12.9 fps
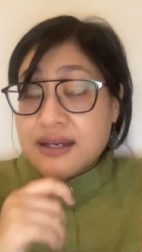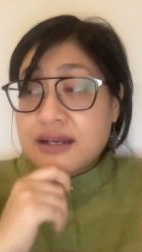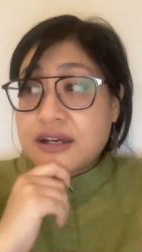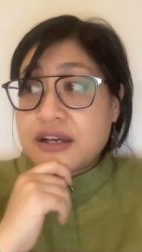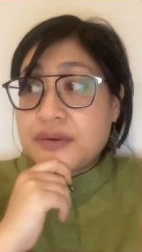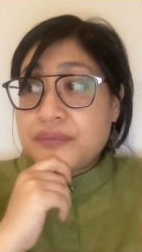
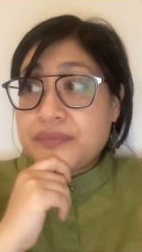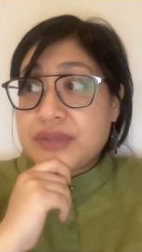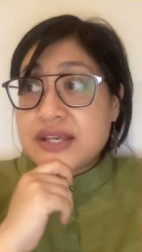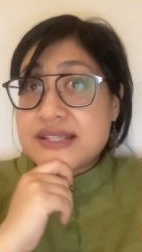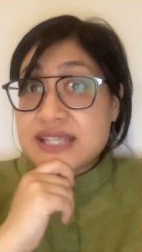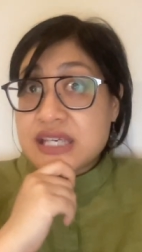um,
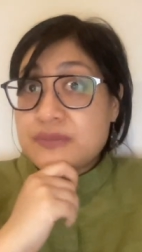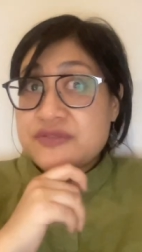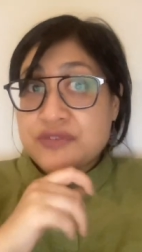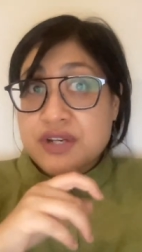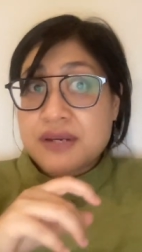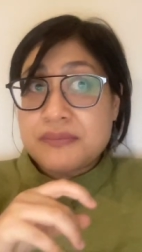
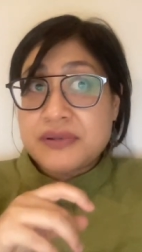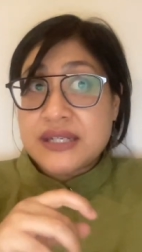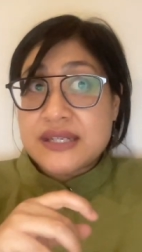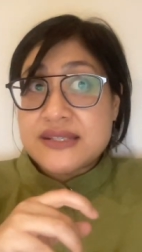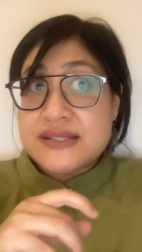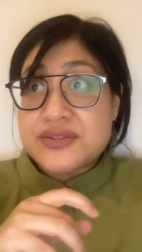schemes for
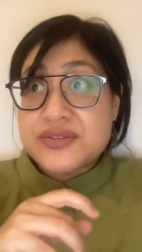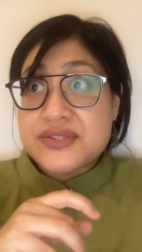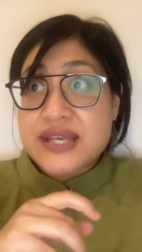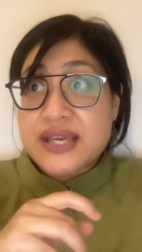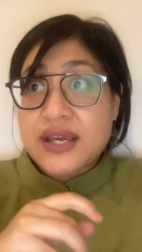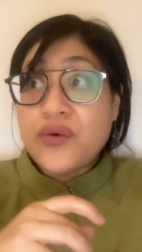companies to
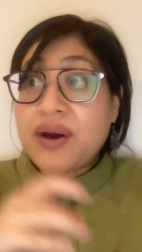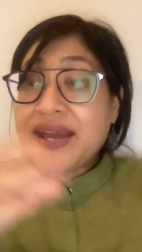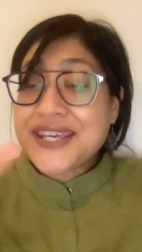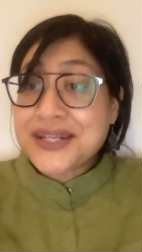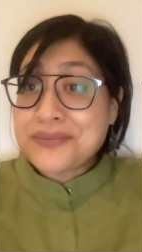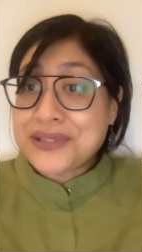say, oh,
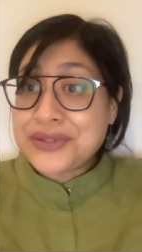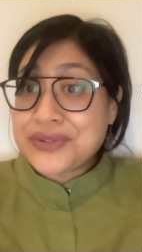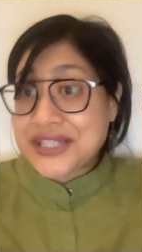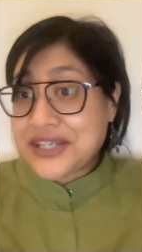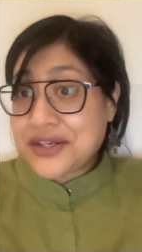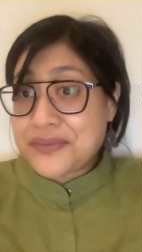I can
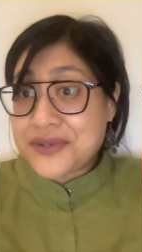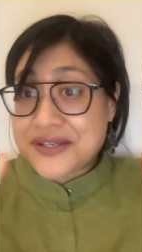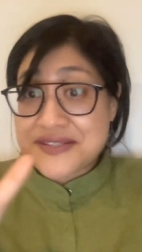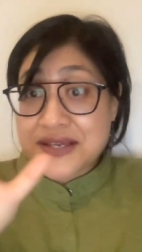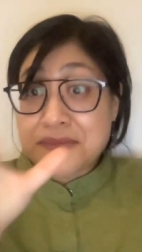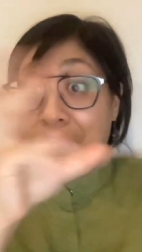pollute here
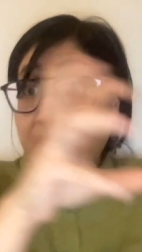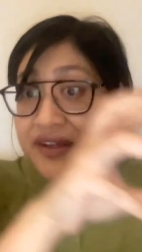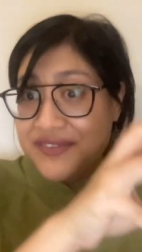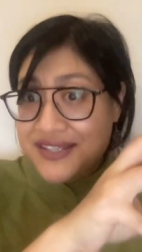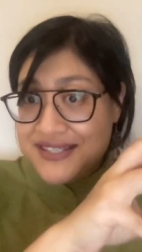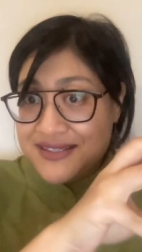because I
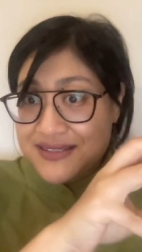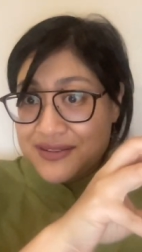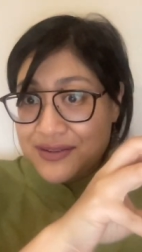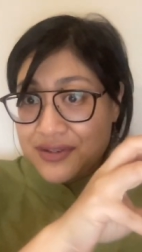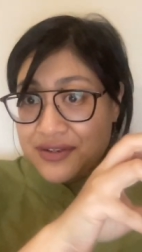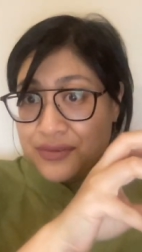bought this
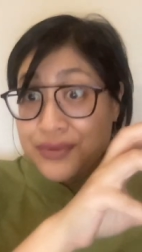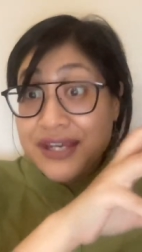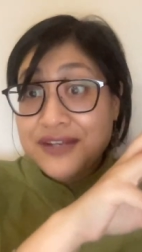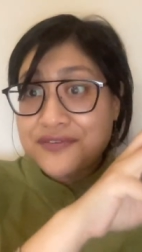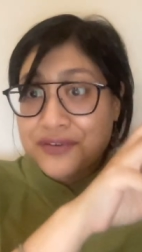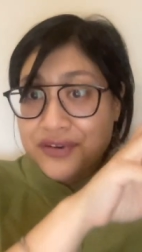
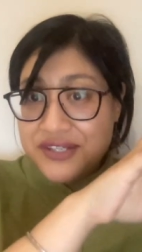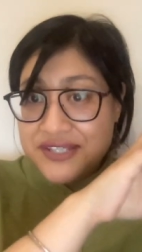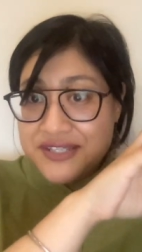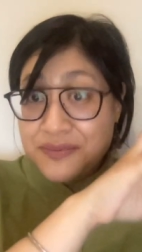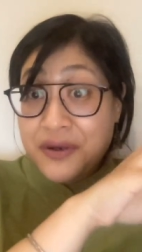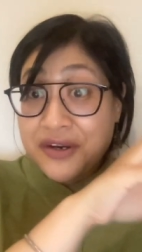
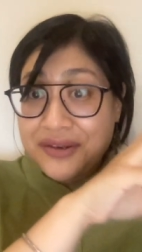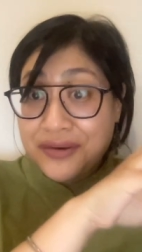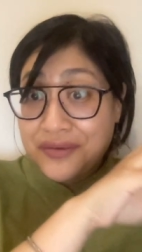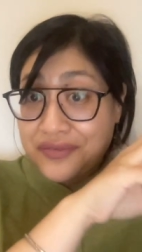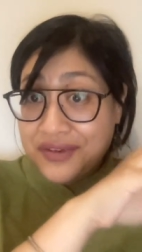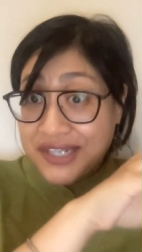rainforest part
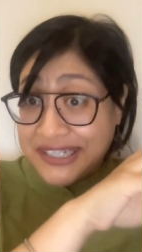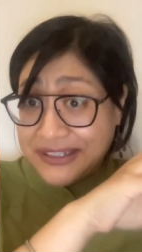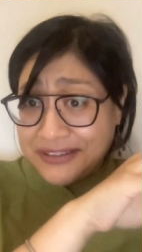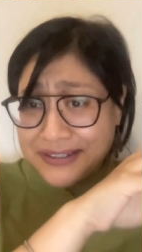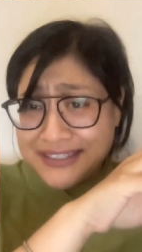over here,